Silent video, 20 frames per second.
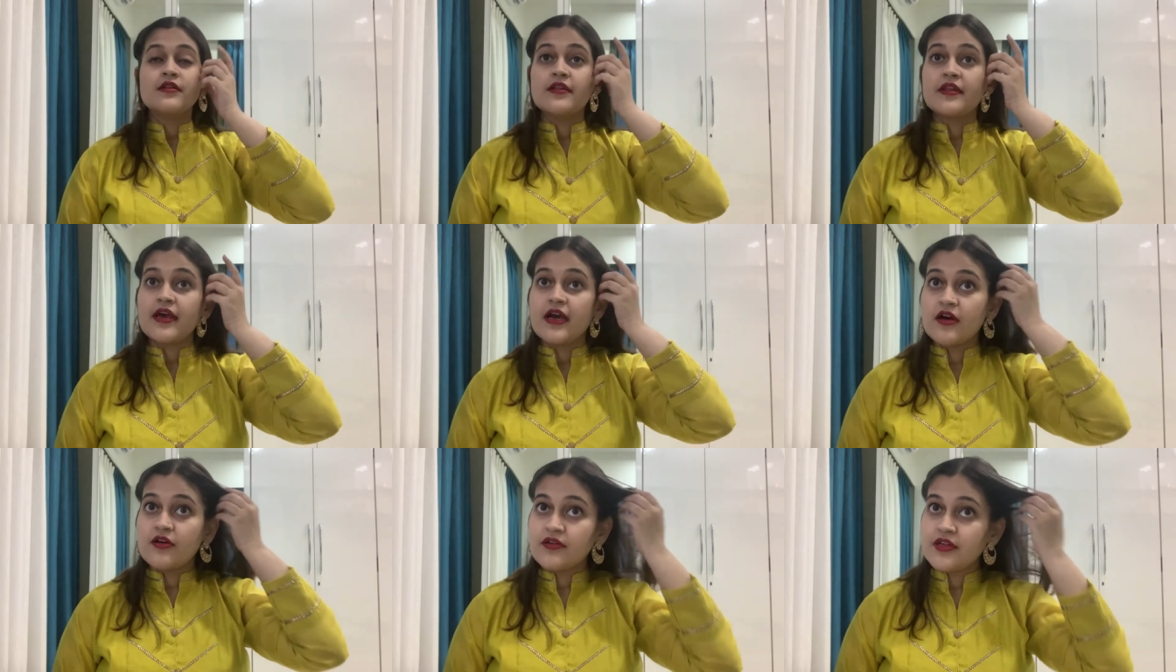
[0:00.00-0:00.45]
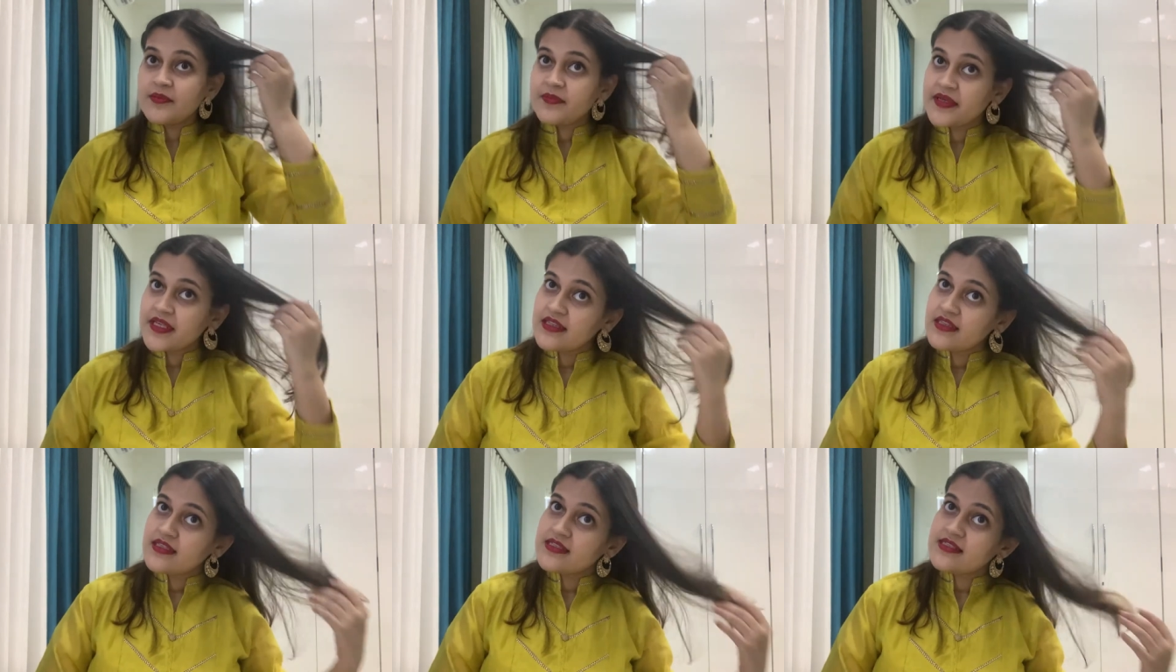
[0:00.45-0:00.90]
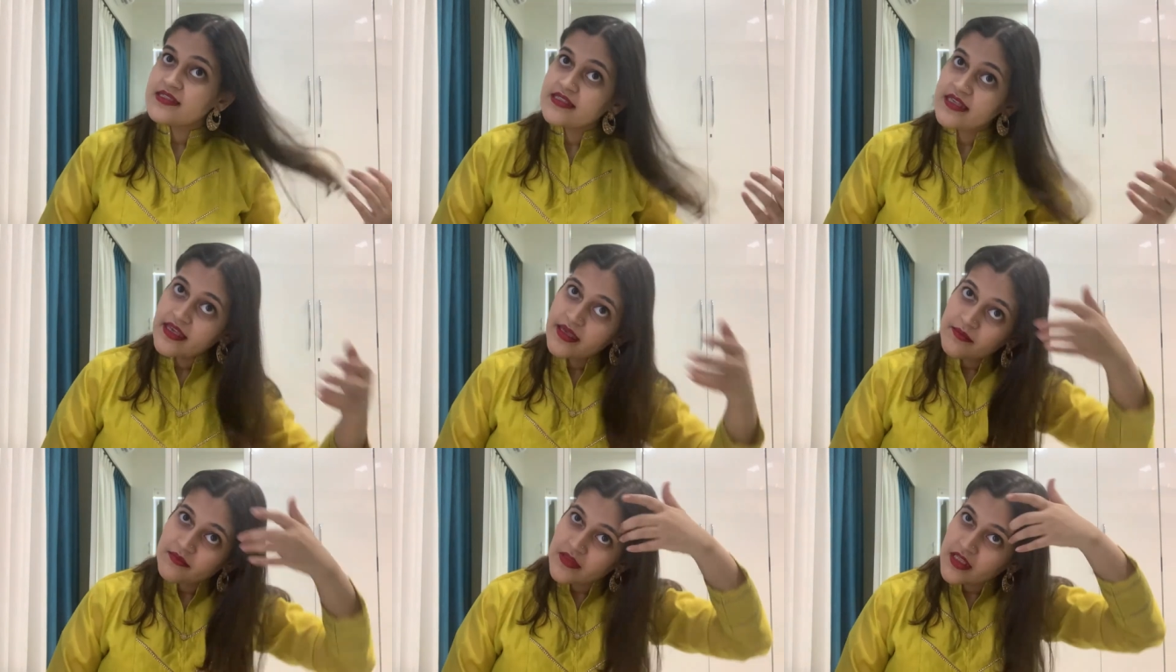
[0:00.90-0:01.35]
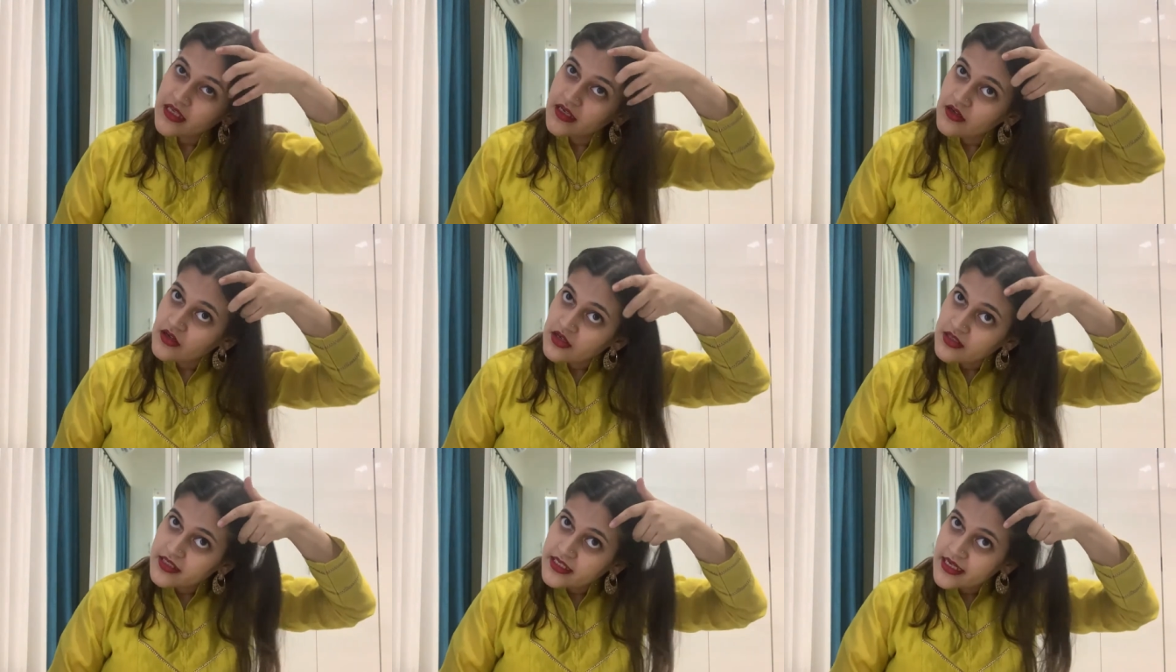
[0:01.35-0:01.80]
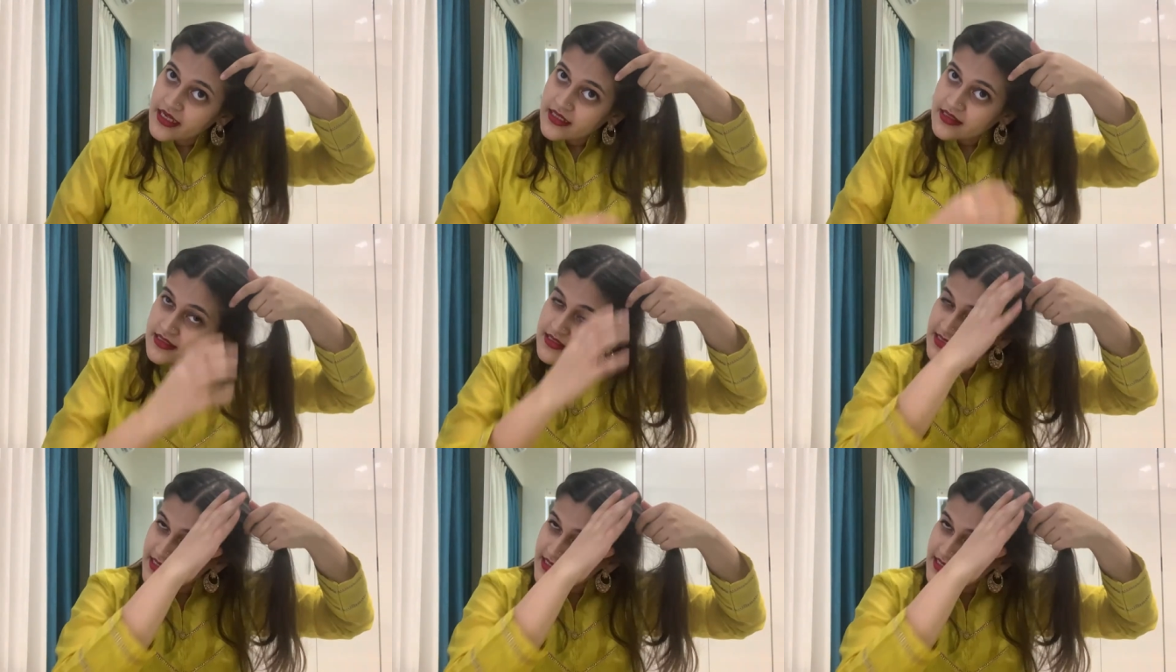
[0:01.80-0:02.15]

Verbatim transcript: Now repeat the same thing on the other